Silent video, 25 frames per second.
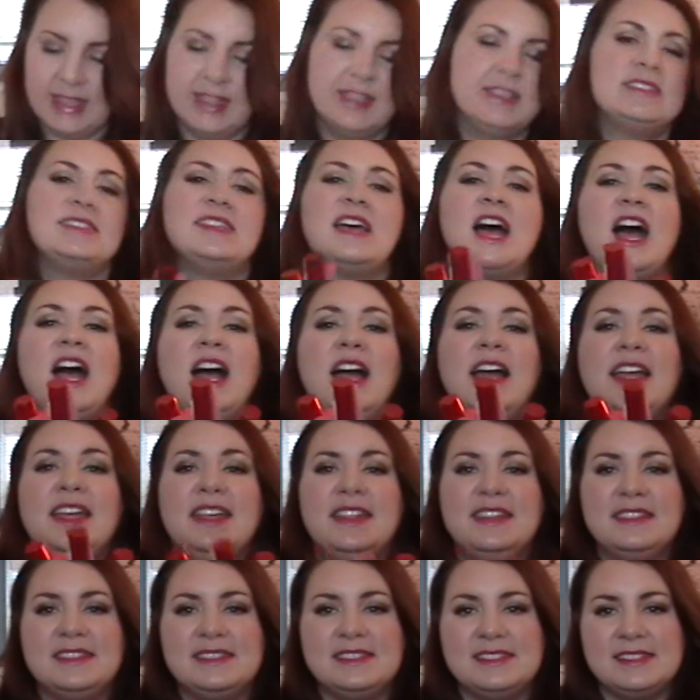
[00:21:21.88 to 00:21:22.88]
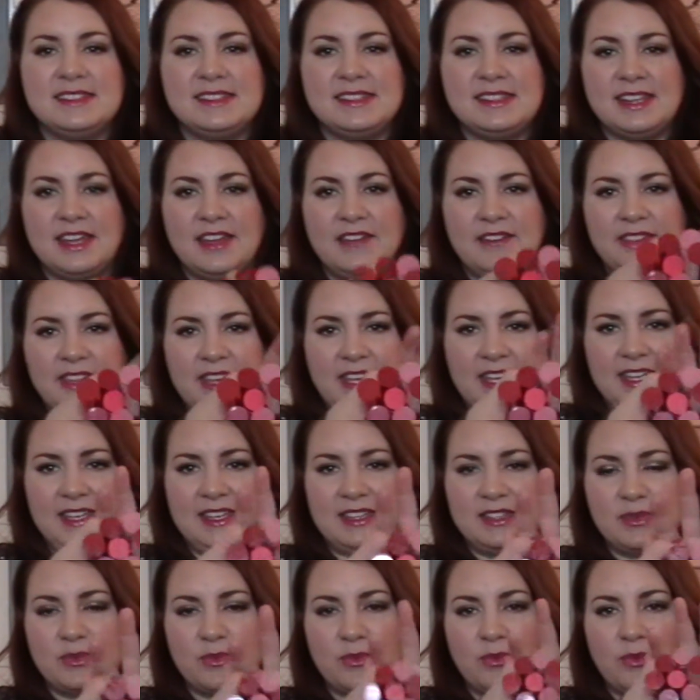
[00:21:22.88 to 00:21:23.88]
tons of
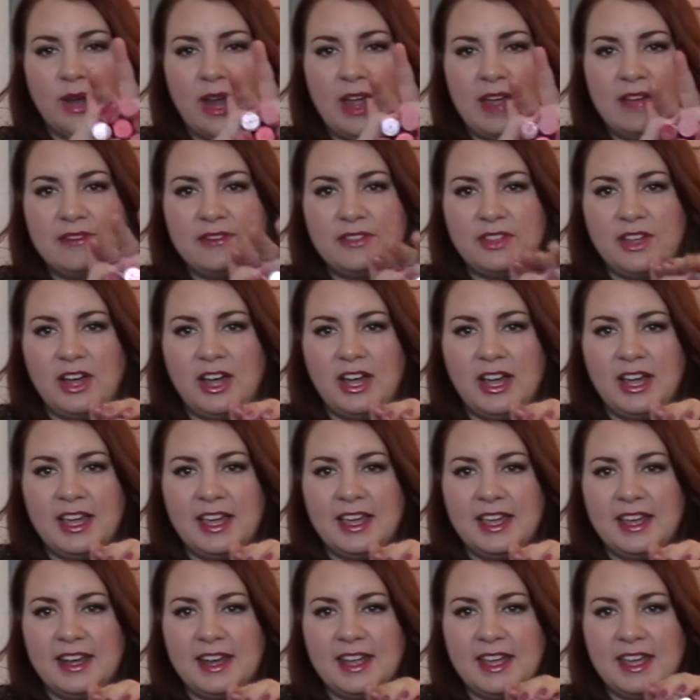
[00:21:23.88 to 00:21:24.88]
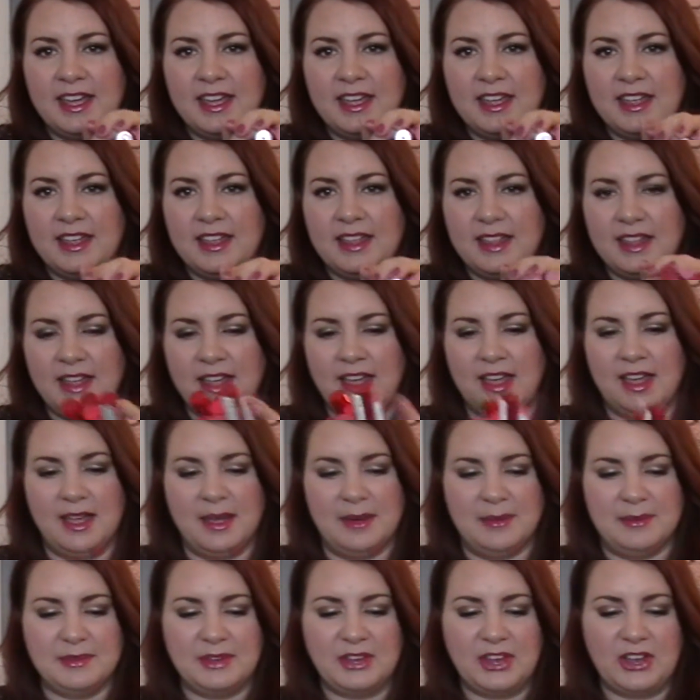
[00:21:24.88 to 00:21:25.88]
these Revlon
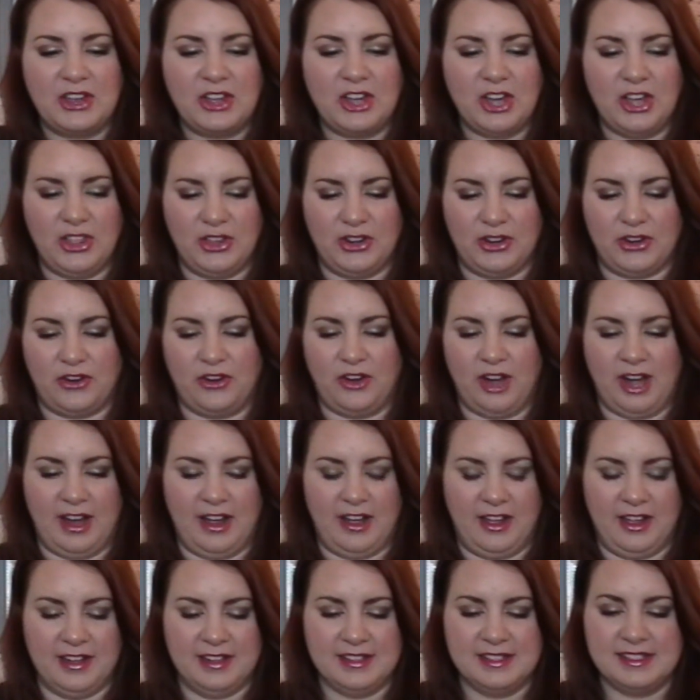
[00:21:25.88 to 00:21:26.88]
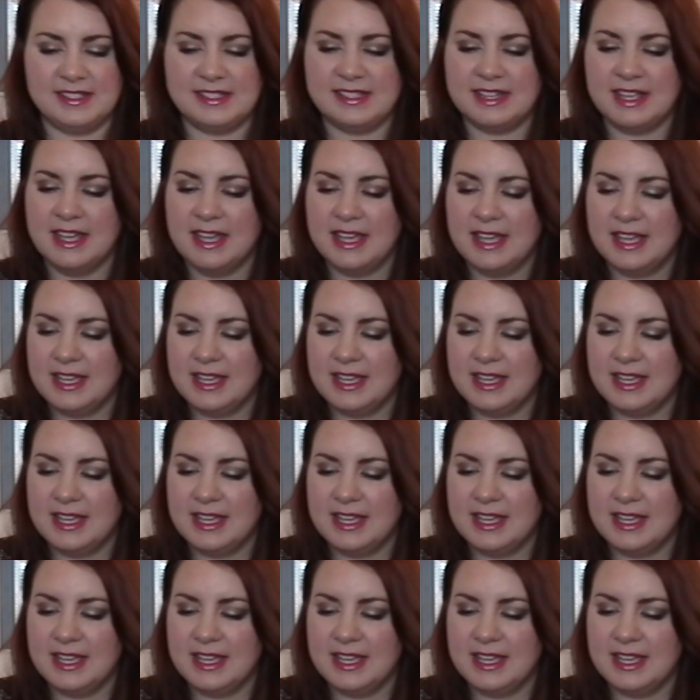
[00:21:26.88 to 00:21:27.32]
color crayons.